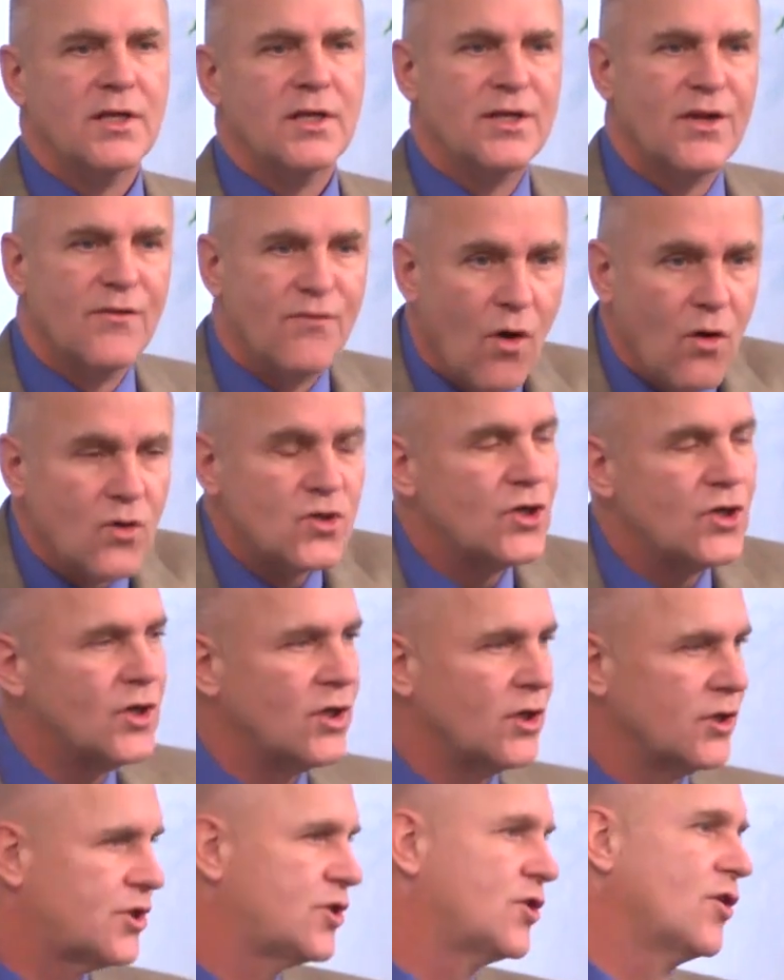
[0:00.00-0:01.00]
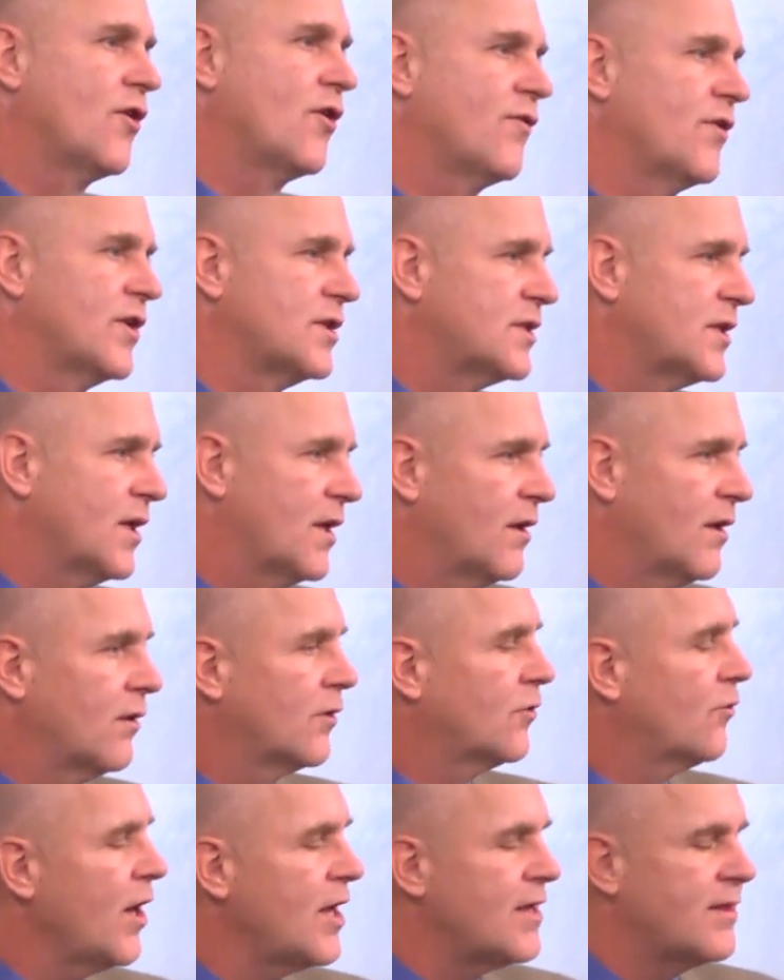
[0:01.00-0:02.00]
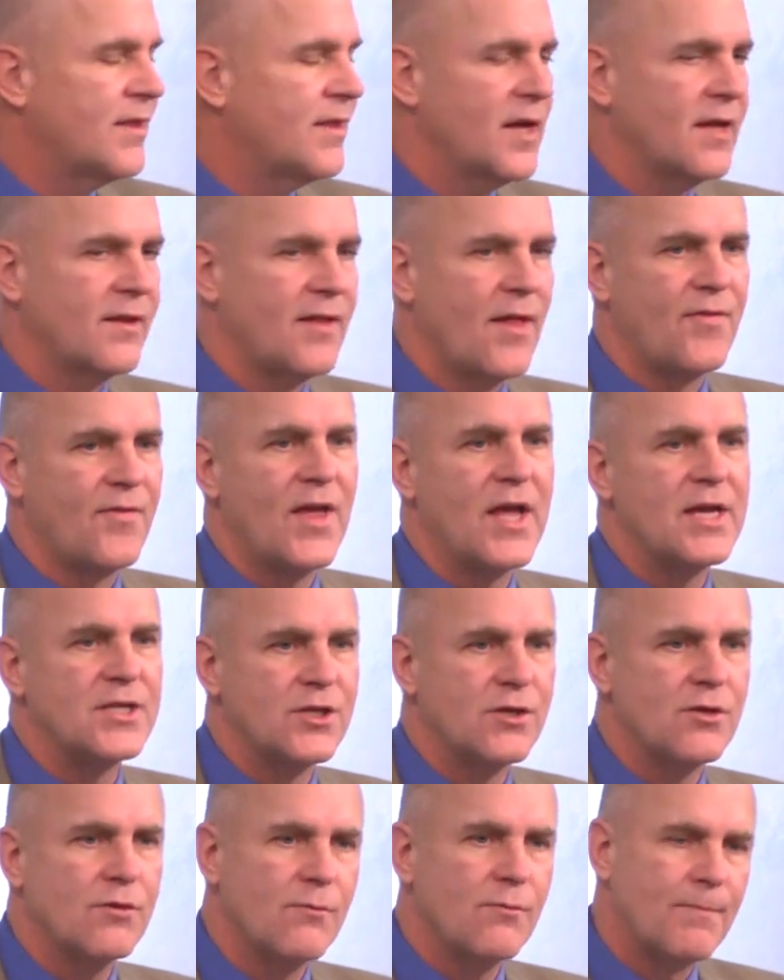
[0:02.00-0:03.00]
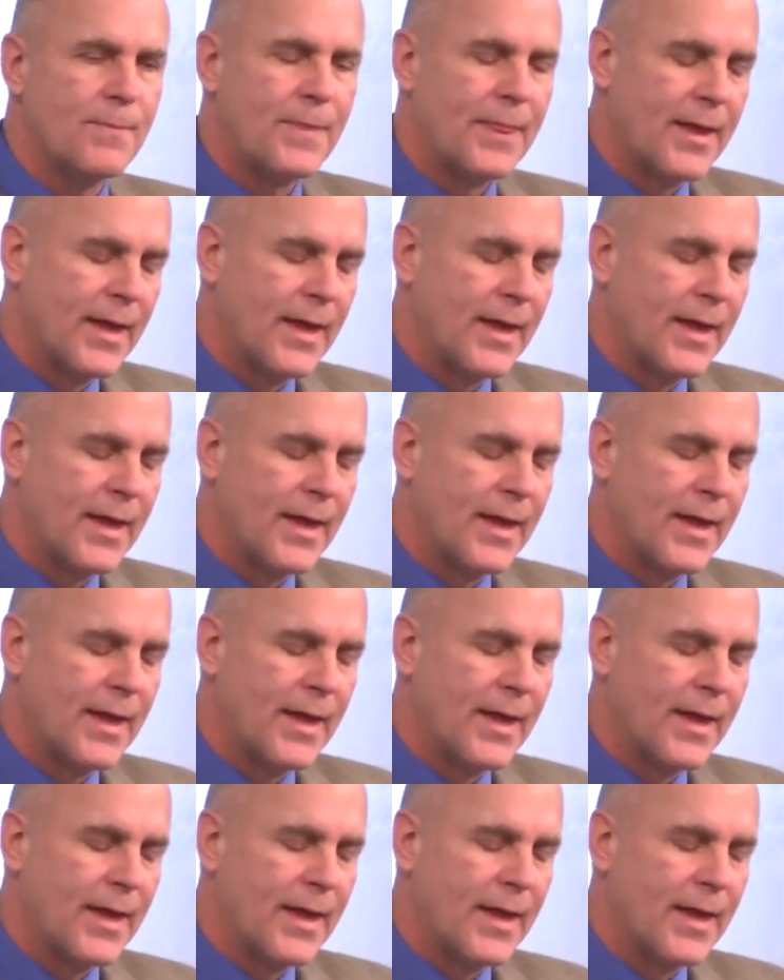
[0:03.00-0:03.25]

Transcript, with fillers: devotional service, a great thing that they do.